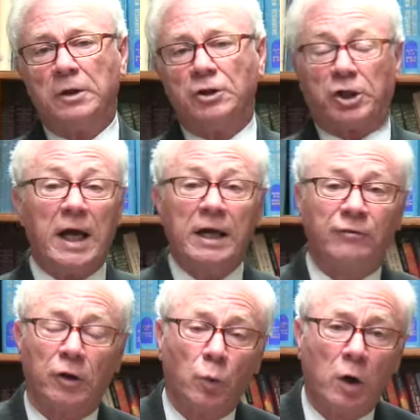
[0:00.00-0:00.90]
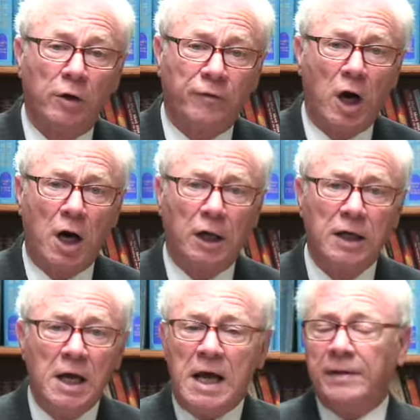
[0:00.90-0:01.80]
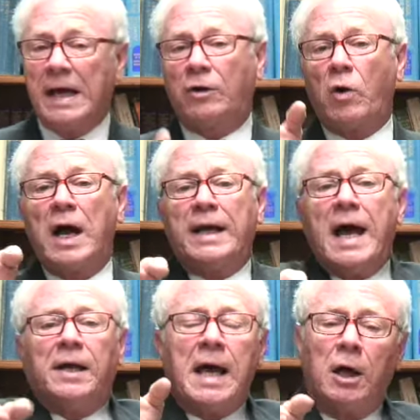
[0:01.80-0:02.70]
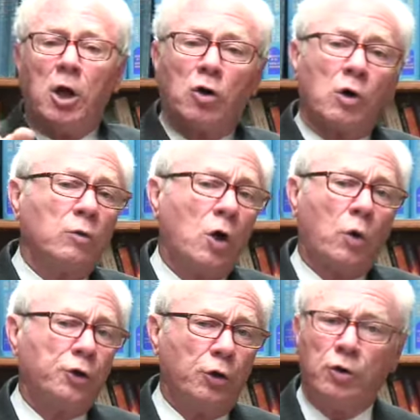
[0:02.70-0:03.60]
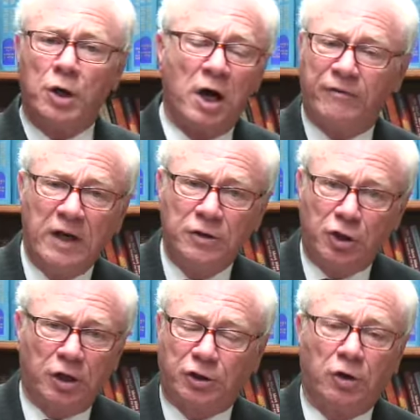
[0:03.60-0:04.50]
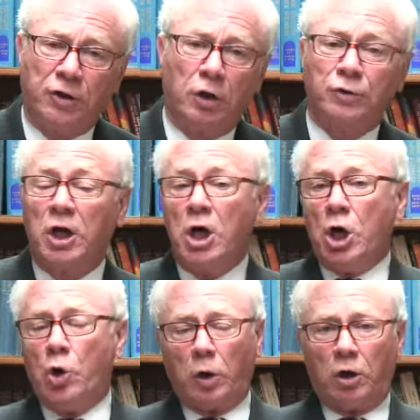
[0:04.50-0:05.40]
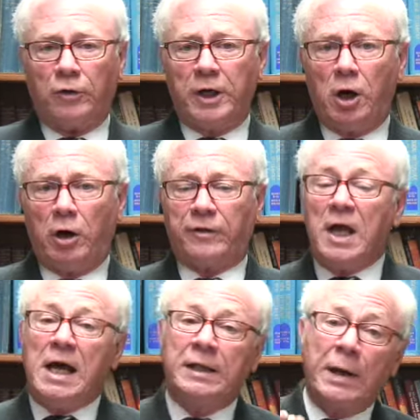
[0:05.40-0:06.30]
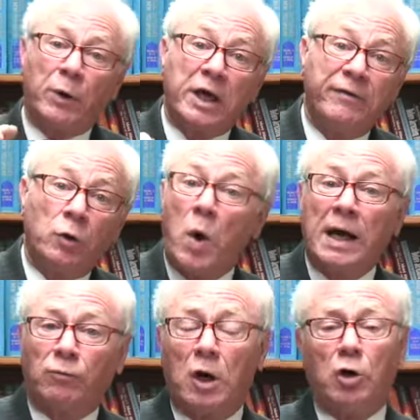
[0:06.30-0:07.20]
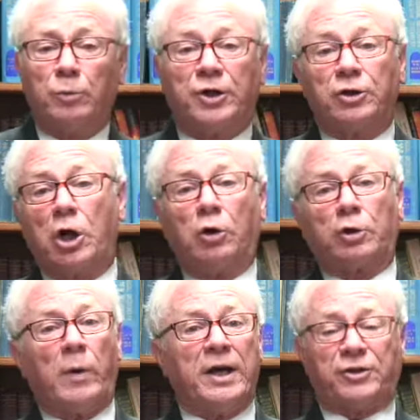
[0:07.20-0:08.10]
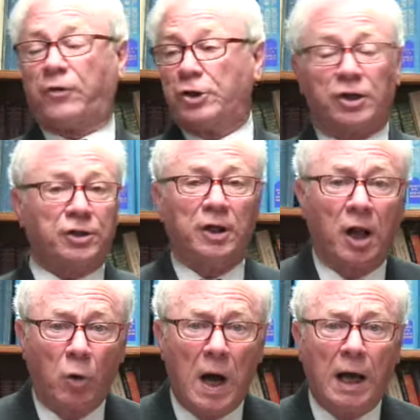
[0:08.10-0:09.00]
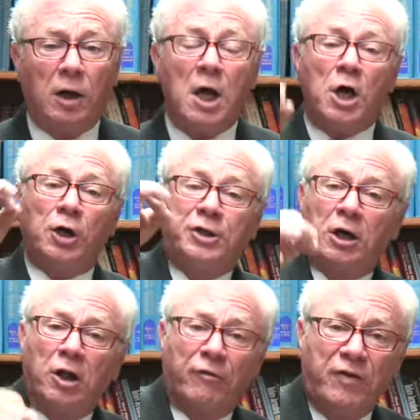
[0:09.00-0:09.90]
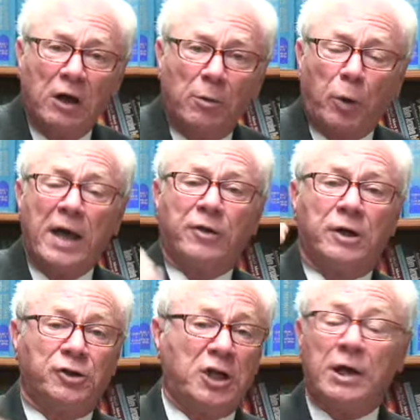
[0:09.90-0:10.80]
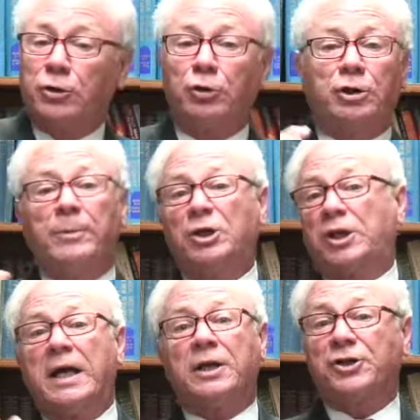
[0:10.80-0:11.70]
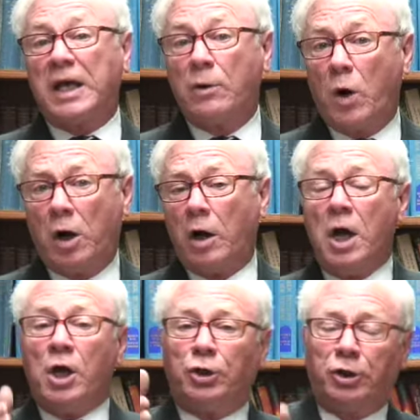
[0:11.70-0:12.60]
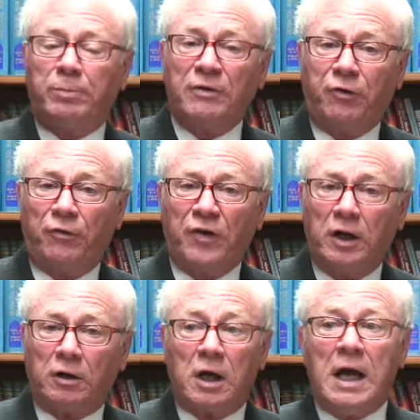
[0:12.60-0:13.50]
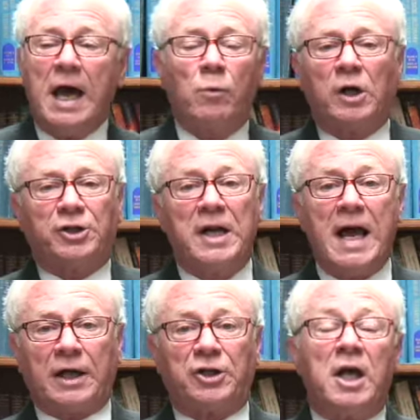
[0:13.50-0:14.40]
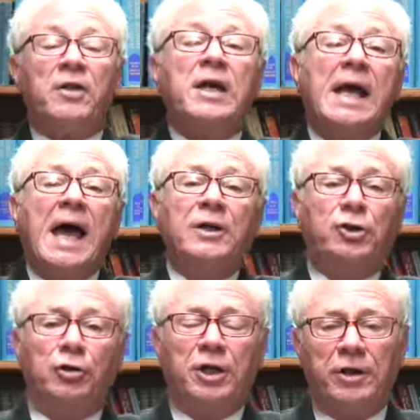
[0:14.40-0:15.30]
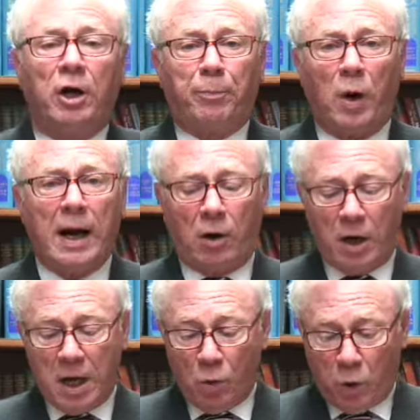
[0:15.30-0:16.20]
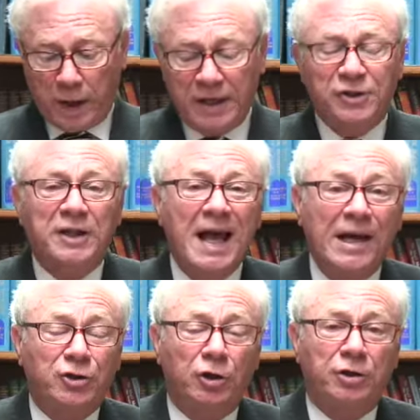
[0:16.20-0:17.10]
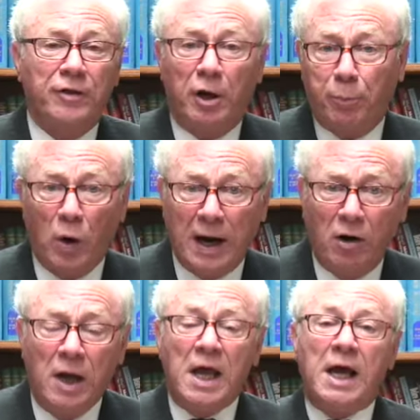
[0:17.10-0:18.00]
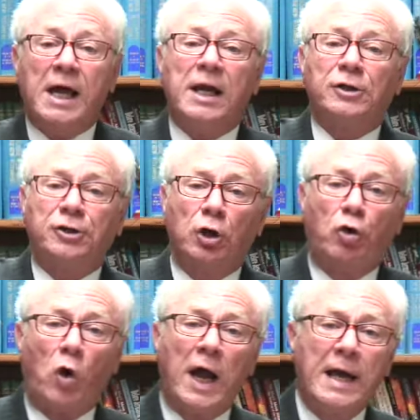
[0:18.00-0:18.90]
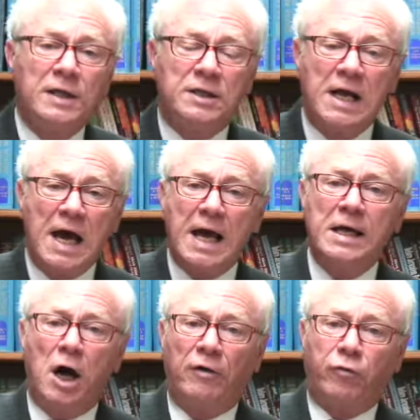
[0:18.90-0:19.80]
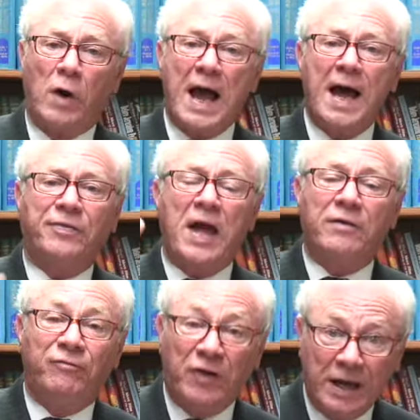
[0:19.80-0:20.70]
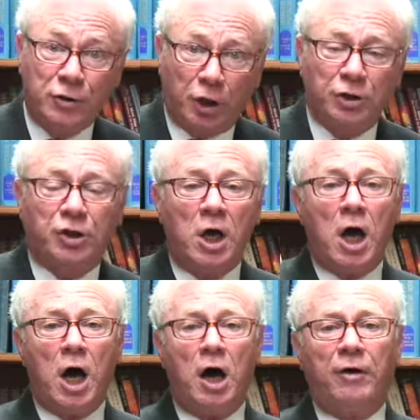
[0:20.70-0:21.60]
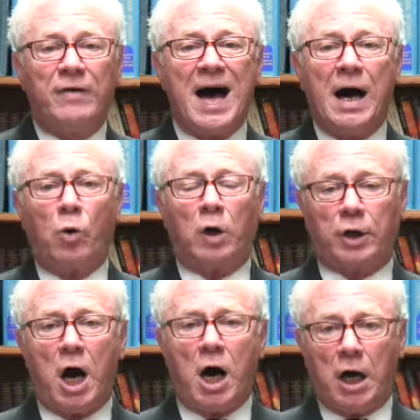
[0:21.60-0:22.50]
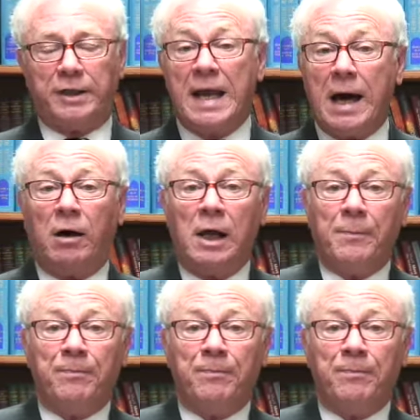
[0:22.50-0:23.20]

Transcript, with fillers: slain for the word of God. And they cried out, How long, O Lord, do you not avenge us on those who are on the earth? And they were given white robes and told to rest for just a little while until their fellow brethren and saints who should be slain as they were should be fulfilled. And what's next? The answer to their prayer. What is the answer to their prayer? It is the great day of wrath and vengeance of our God. Now,